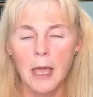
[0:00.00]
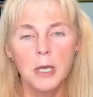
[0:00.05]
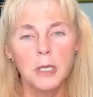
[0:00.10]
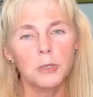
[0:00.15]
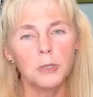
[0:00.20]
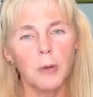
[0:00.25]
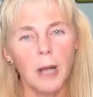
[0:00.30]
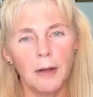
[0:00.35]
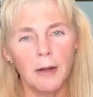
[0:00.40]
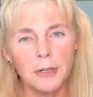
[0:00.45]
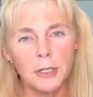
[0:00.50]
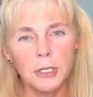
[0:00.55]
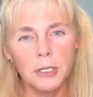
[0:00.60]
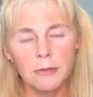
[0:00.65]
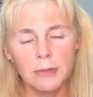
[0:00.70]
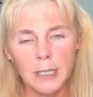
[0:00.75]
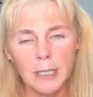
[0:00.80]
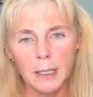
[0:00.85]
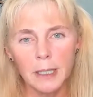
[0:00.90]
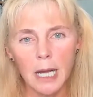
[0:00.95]
So after
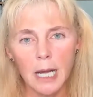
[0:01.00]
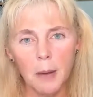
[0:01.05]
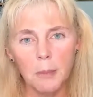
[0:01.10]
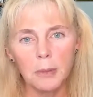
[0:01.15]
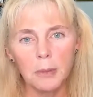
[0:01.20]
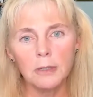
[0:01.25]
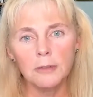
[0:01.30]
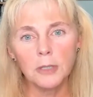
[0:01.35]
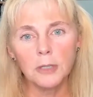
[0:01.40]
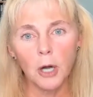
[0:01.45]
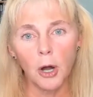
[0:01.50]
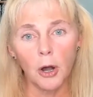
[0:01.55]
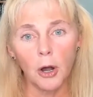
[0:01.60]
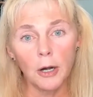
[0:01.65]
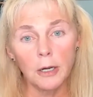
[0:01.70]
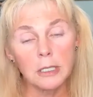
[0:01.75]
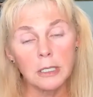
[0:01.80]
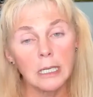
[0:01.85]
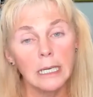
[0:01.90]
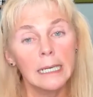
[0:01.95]
you've done a couple of
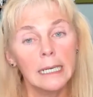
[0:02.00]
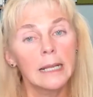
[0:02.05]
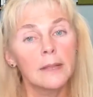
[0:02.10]
cards,